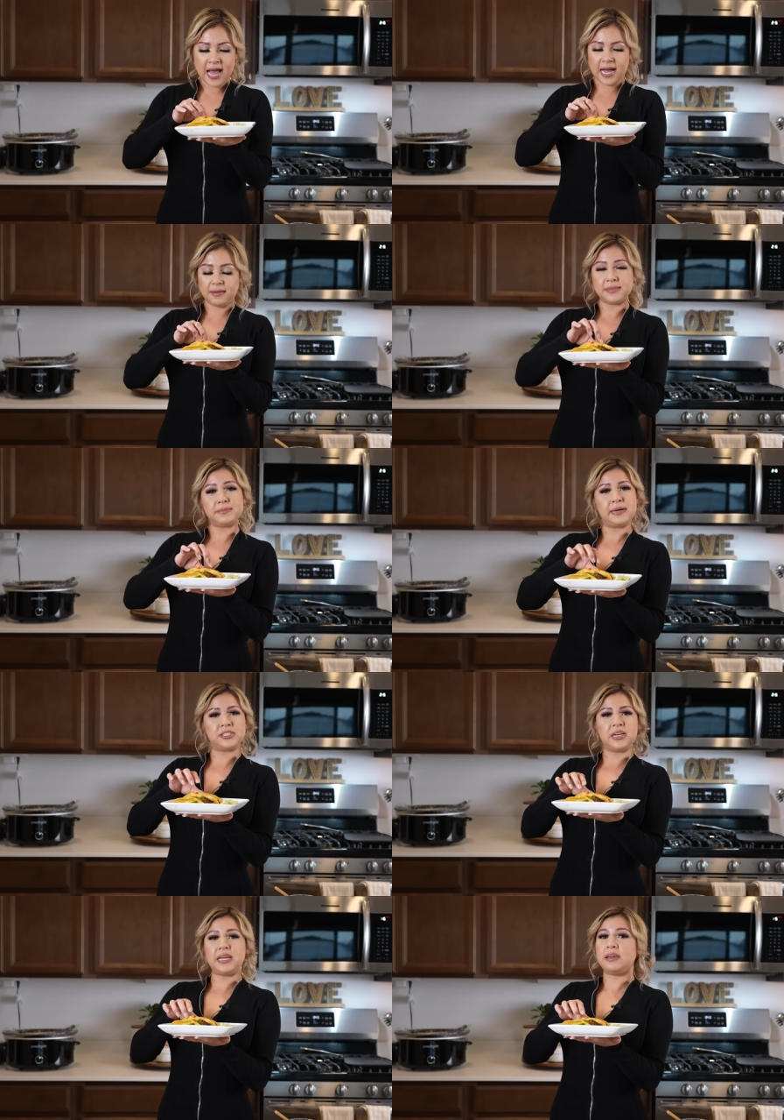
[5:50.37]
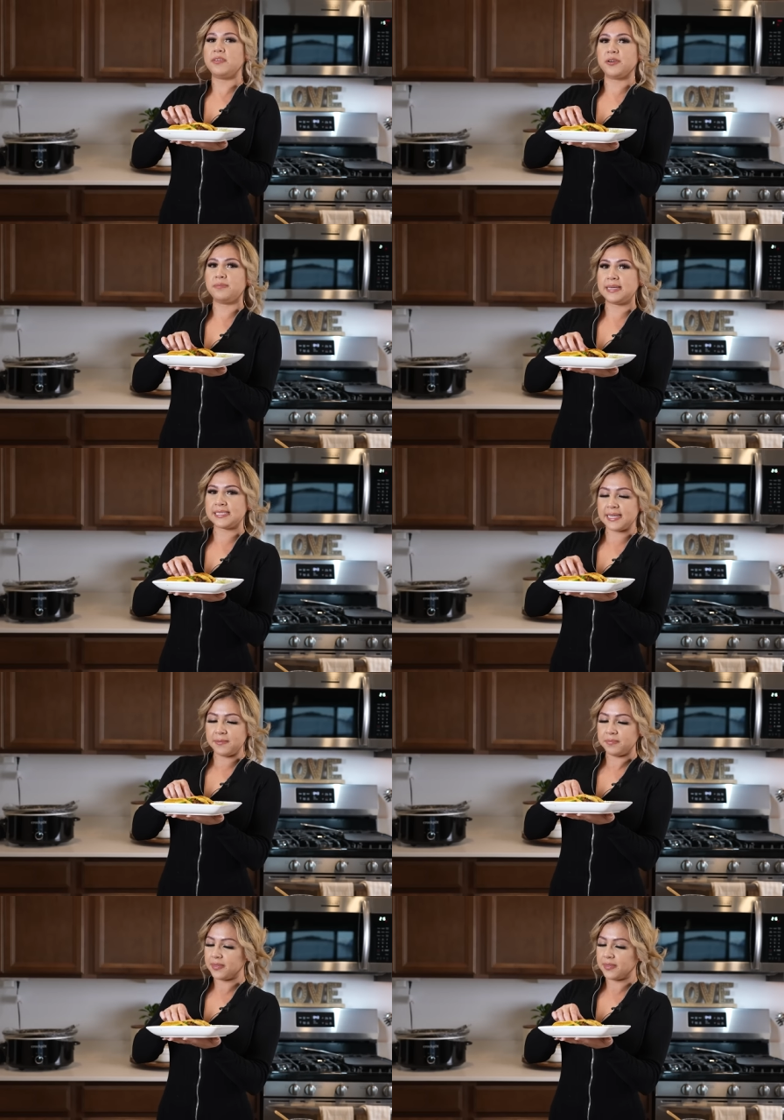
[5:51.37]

um, especially if you're busy.